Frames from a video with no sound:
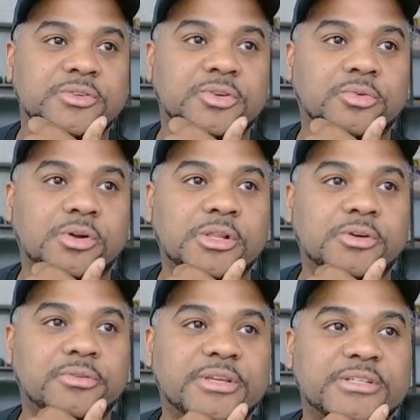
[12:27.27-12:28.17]
So we'll
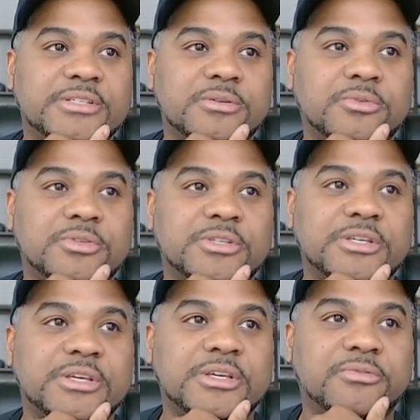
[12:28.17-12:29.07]
clone this and we'll
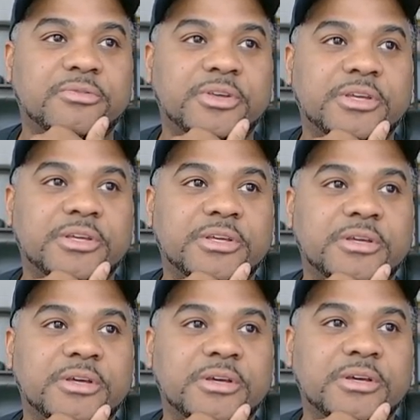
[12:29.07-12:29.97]
see if we
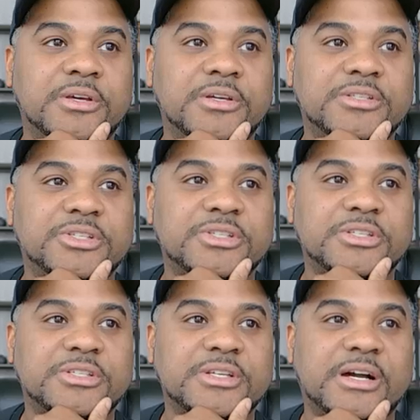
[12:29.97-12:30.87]
adjust
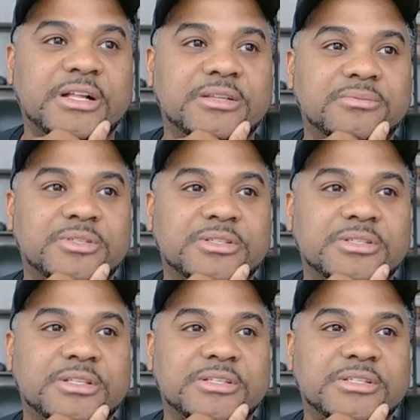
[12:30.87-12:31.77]
these
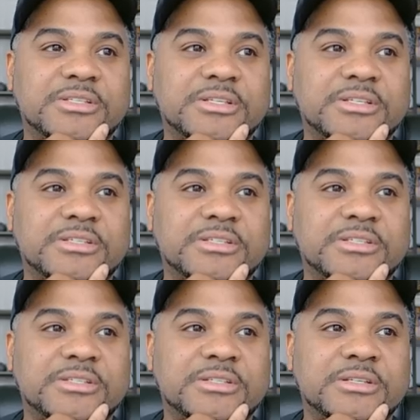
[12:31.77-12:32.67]
columns. This
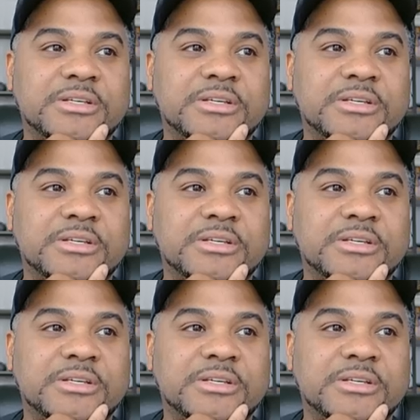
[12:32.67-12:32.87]
is